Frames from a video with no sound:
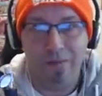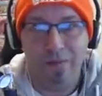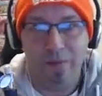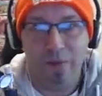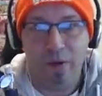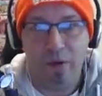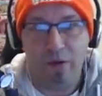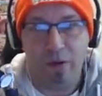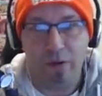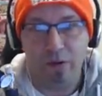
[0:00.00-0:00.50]

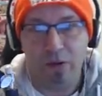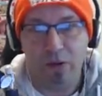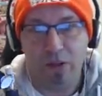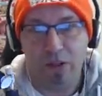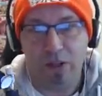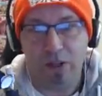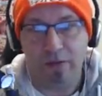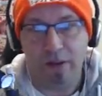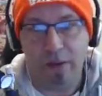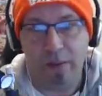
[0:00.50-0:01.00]
Poor old Doctor
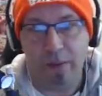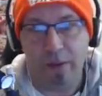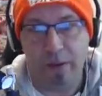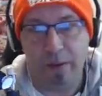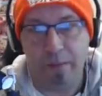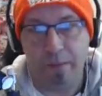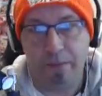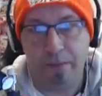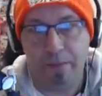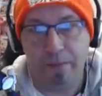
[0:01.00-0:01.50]
Creeper.
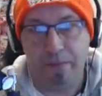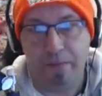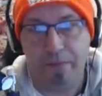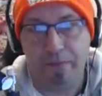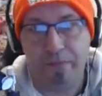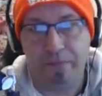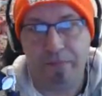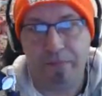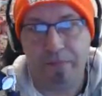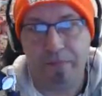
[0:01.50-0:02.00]

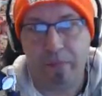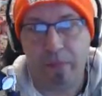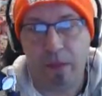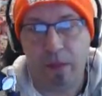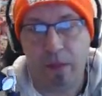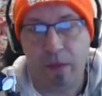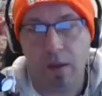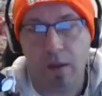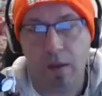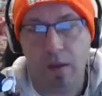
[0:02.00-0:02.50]

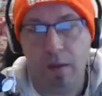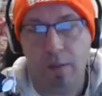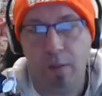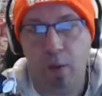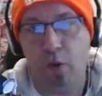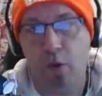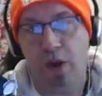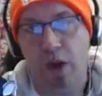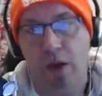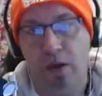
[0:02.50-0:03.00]
Poor
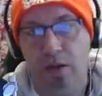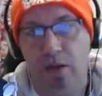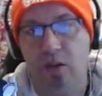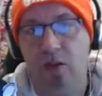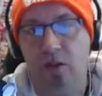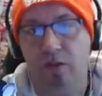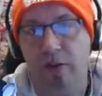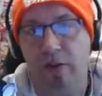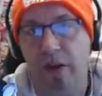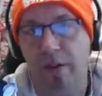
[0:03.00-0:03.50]
young
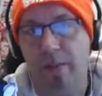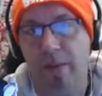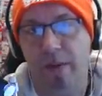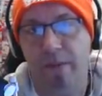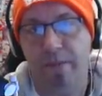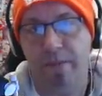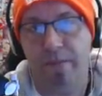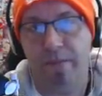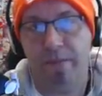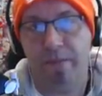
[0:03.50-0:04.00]
Doctor Creeper.
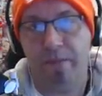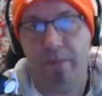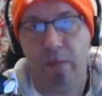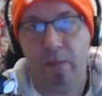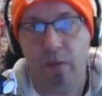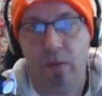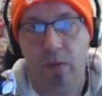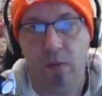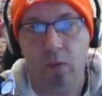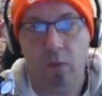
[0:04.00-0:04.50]

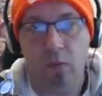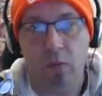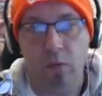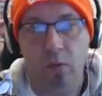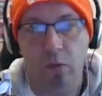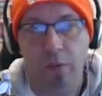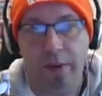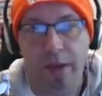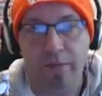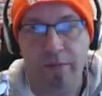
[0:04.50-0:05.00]
Oh,
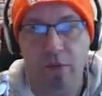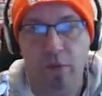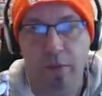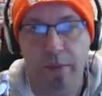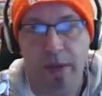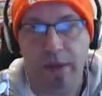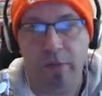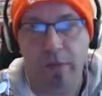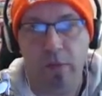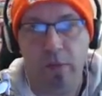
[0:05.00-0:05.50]
oh, be careful, be
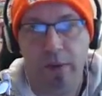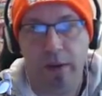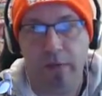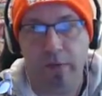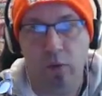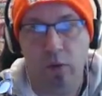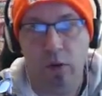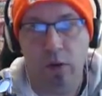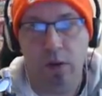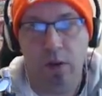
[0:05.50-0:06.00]
careful, be
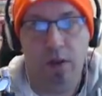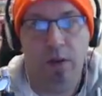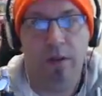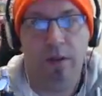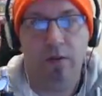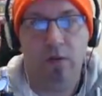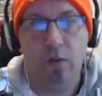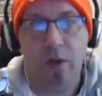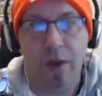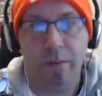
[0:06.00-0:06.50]
careful.
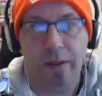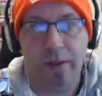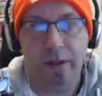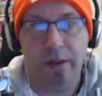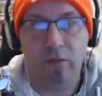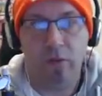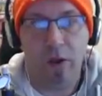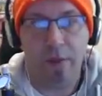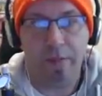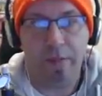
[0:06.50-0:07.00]
It's all happening, it's
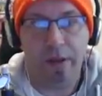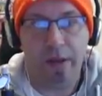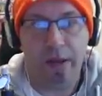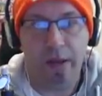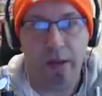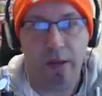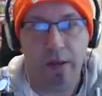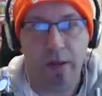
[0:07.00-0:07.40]
all happening here.